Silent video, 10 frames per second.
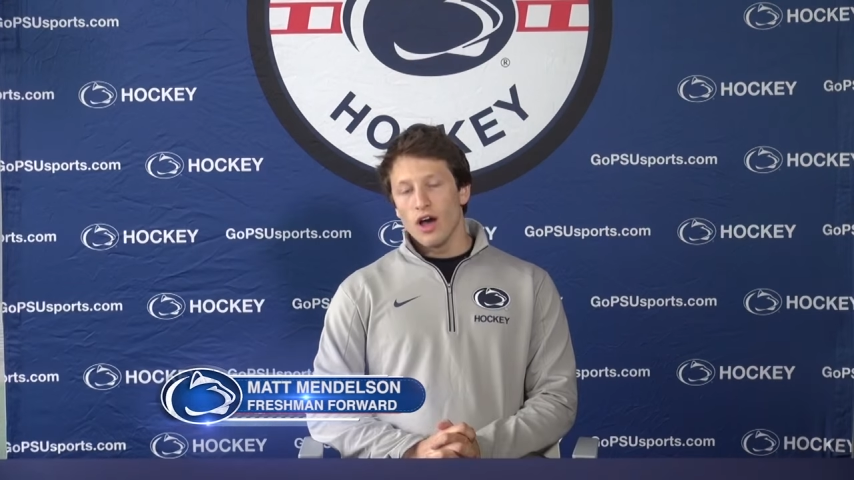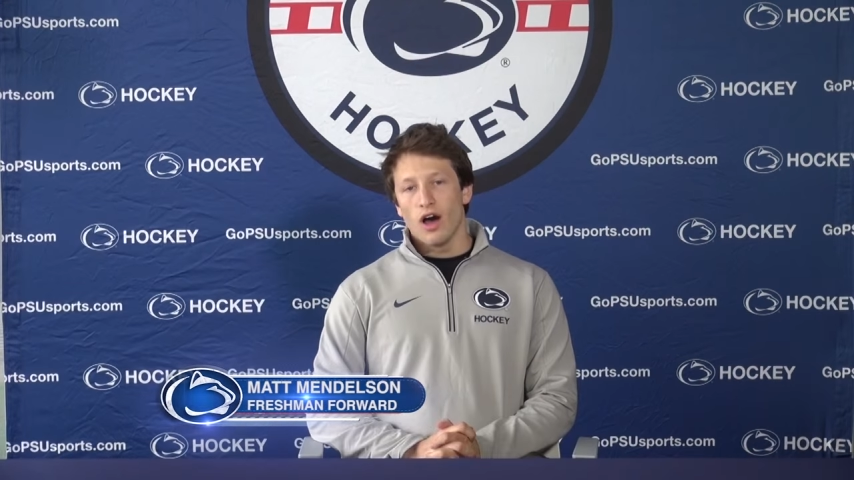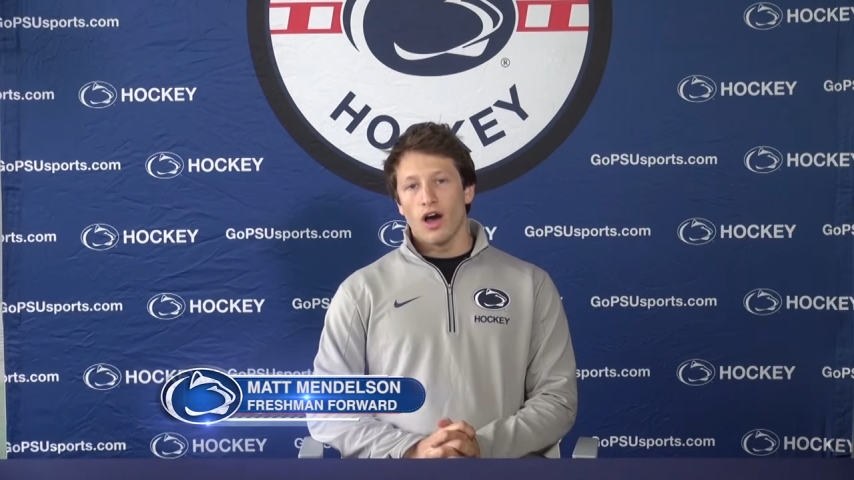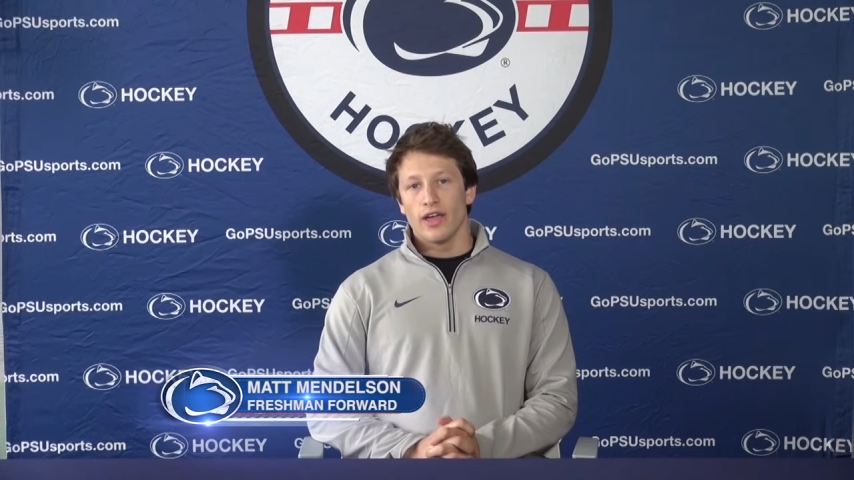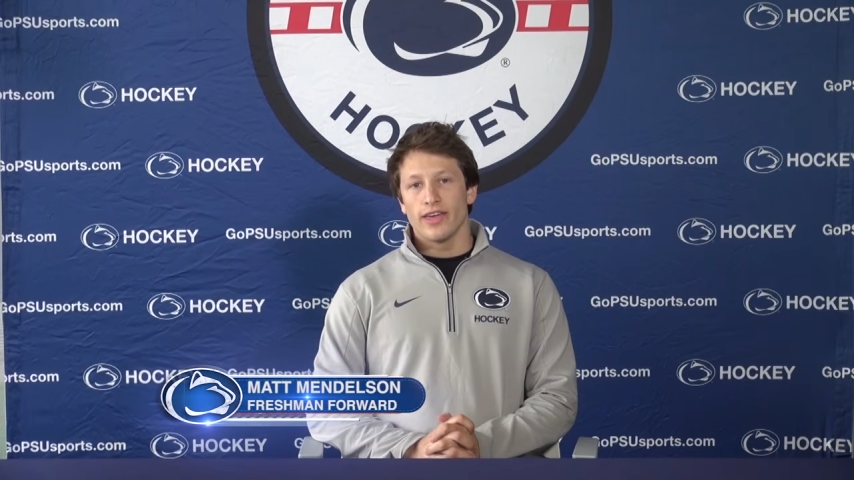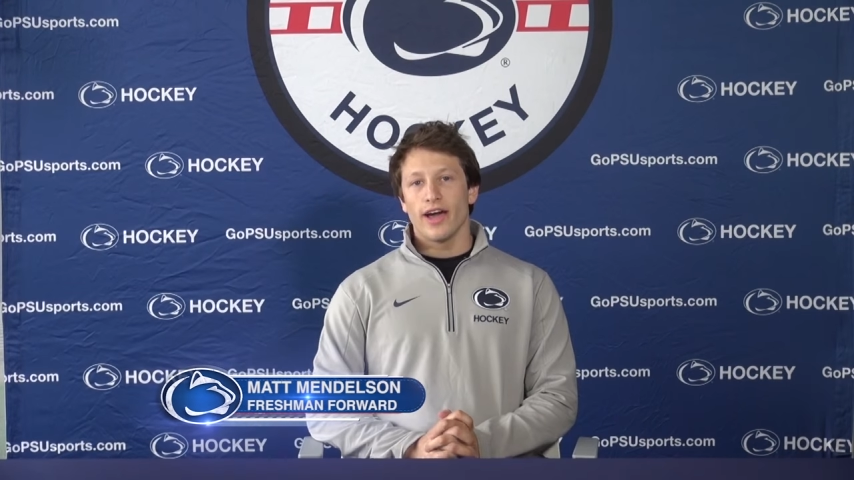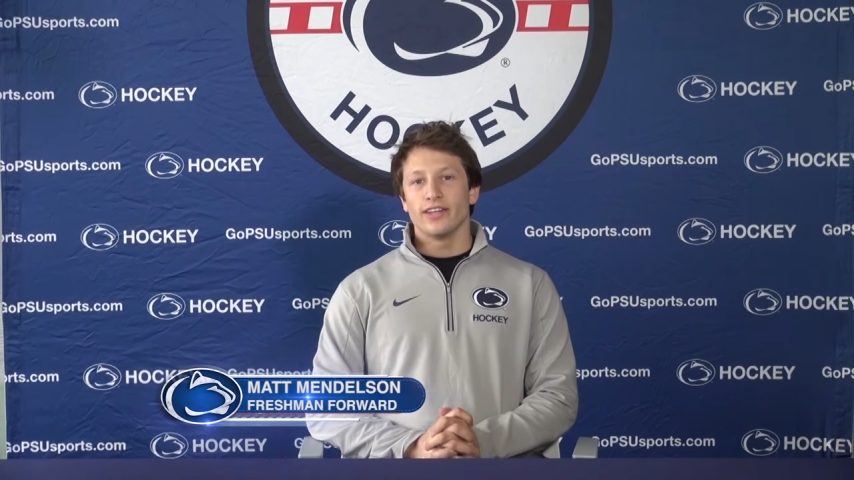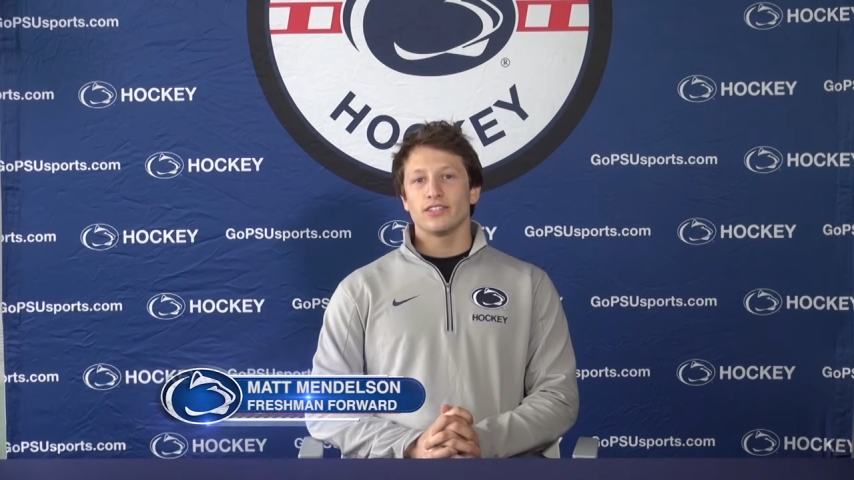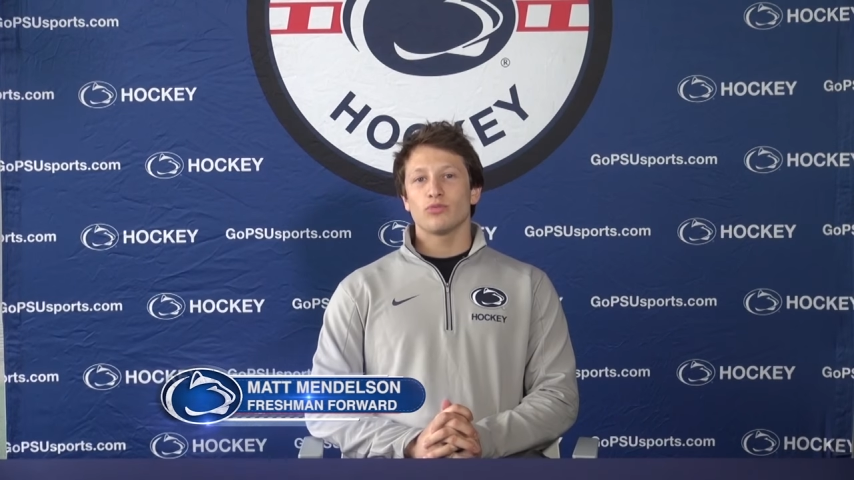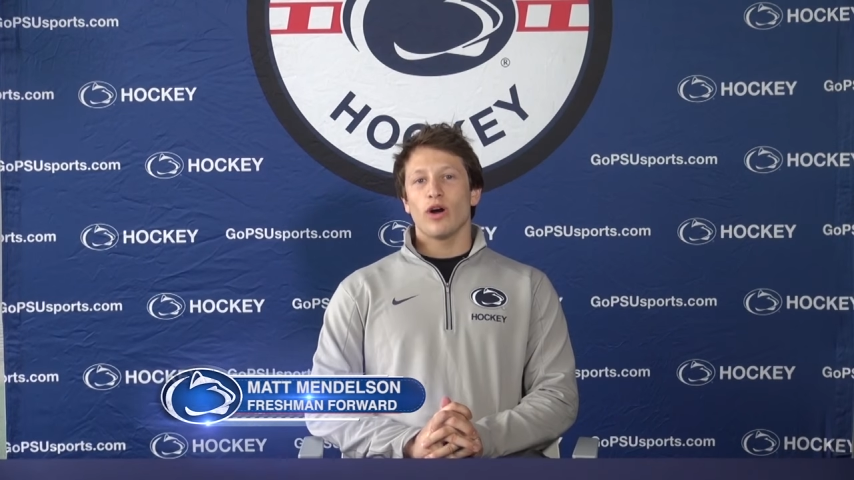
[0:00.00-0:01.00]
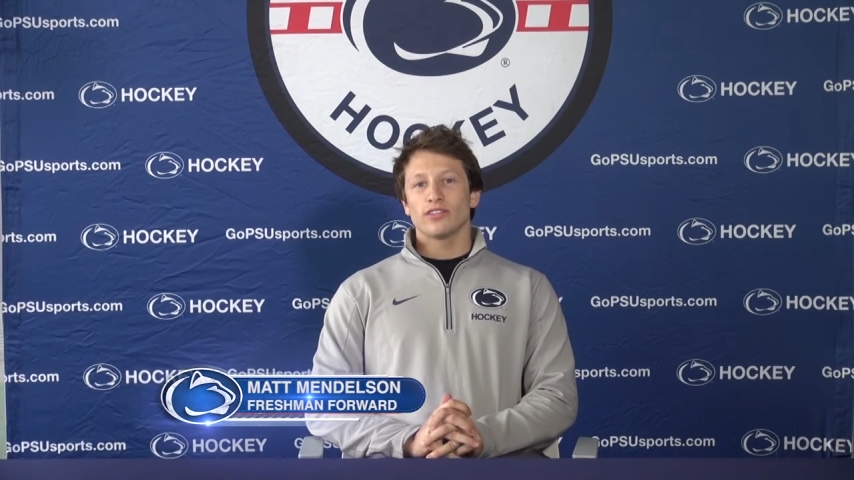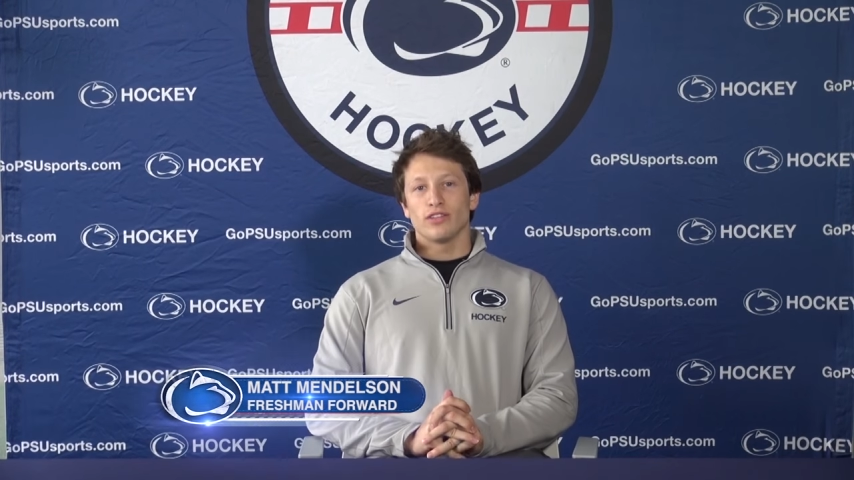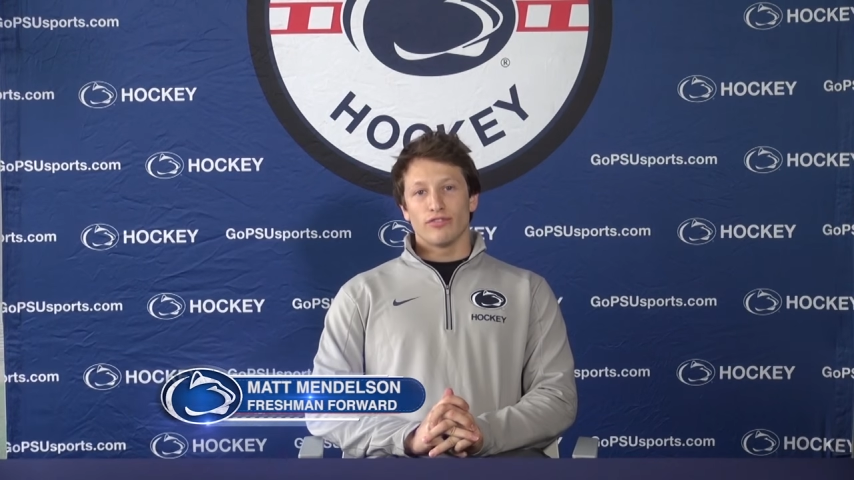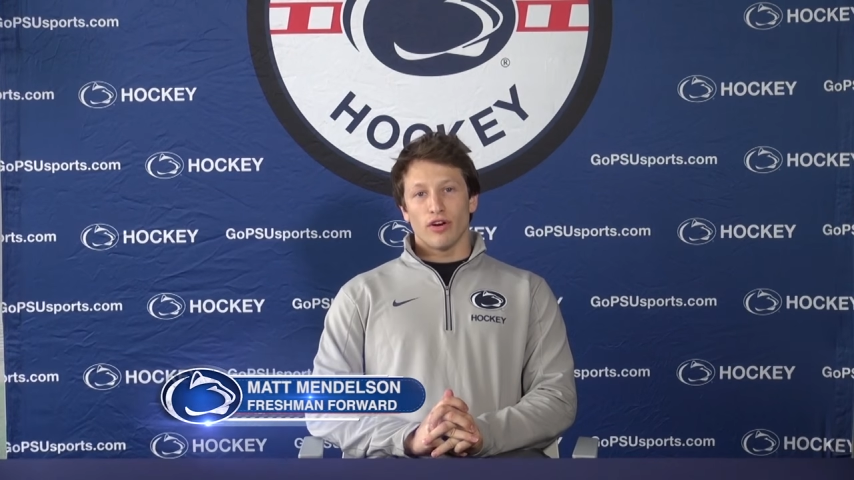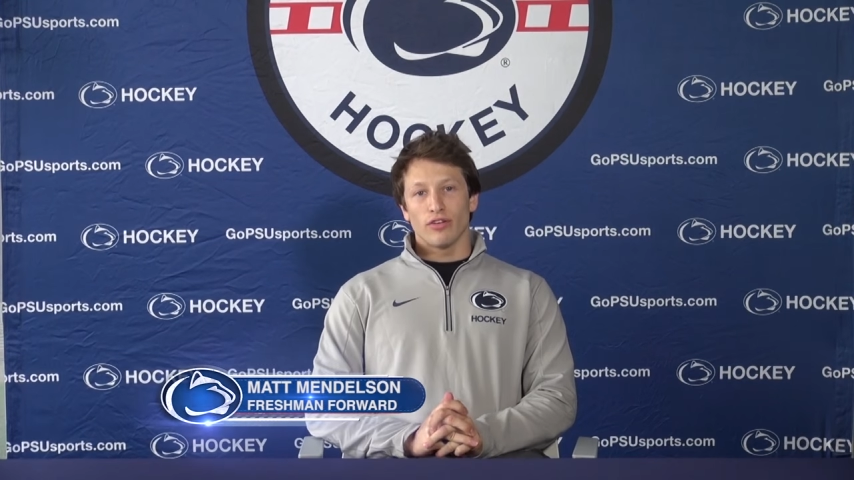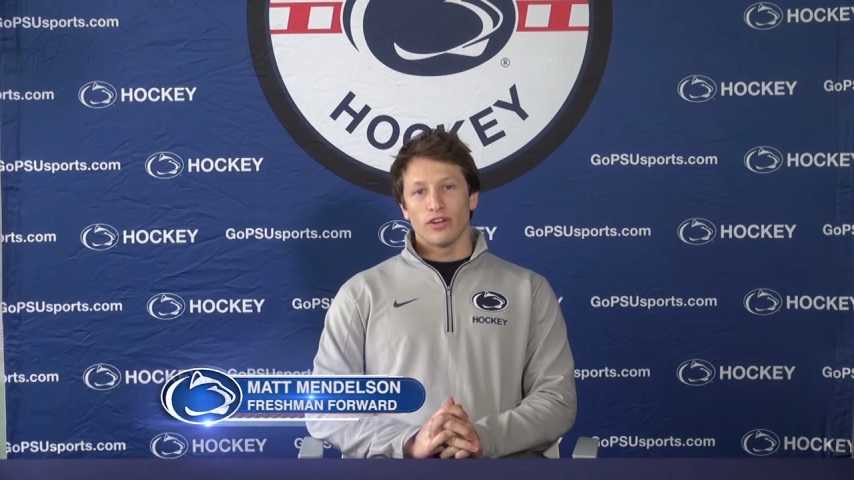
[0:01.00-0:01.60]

Uh, yeah, I just watched The Fault